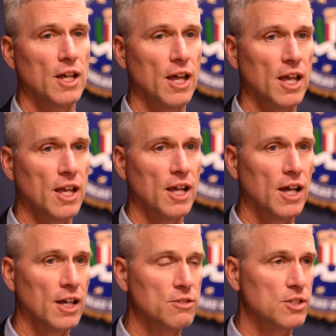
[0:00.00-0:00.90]

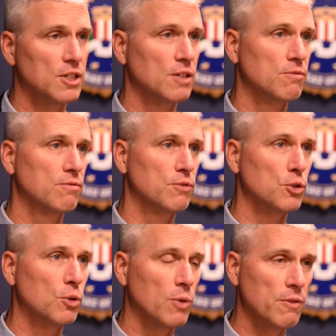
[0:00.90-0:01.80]
and if you
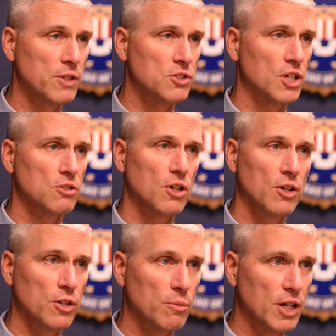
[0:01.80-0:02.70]
don't want these sent to
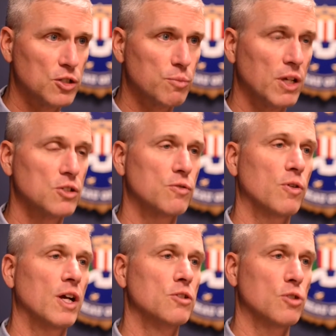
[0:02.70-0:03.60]
all your MySpace
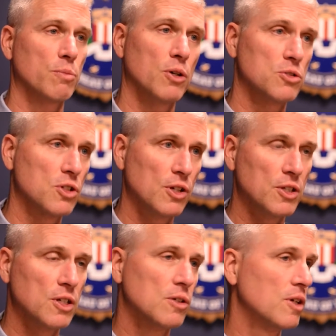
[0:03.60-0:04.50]
friends or posted on
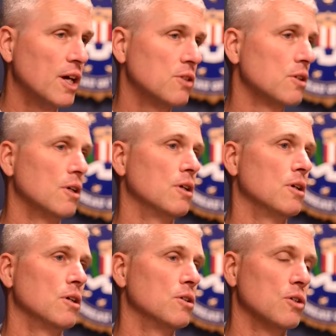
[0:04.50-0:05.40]
the internet,
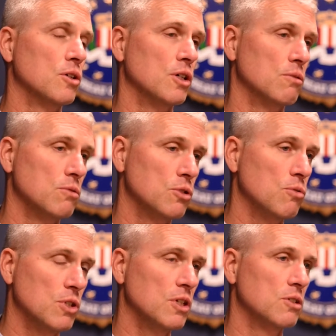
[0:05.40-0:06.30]
you're going to
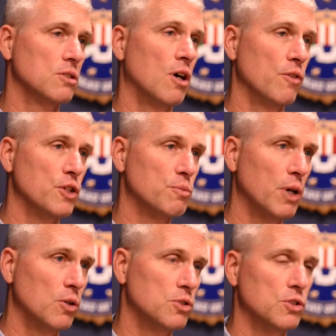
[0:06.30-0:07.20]
do all these
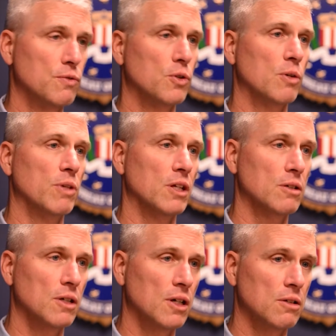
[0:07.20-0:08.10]
poses for me."
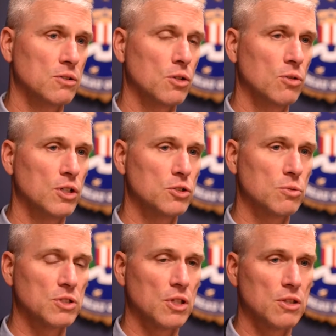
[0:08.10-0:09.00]
And his whole list
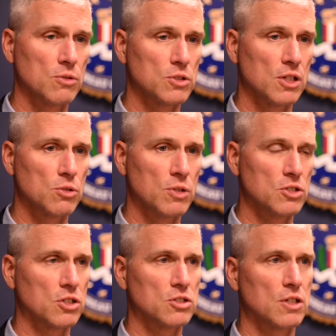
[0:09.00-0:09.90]
was, I think it was
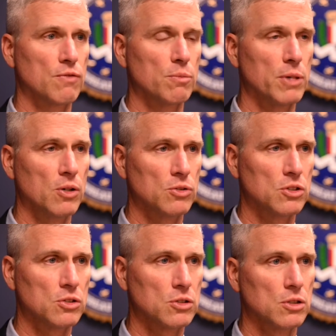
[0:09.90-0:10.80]
26 different
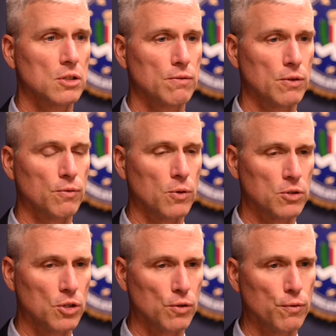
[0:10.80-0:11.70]
poses for a
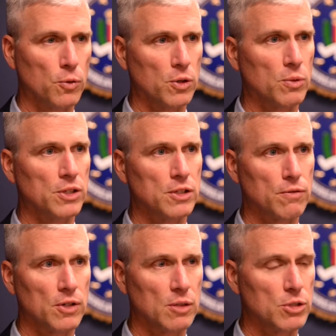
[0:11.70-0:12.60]
total of 41
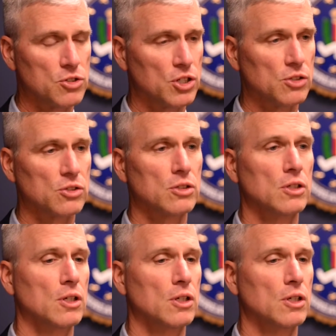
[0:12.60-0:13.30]
different images.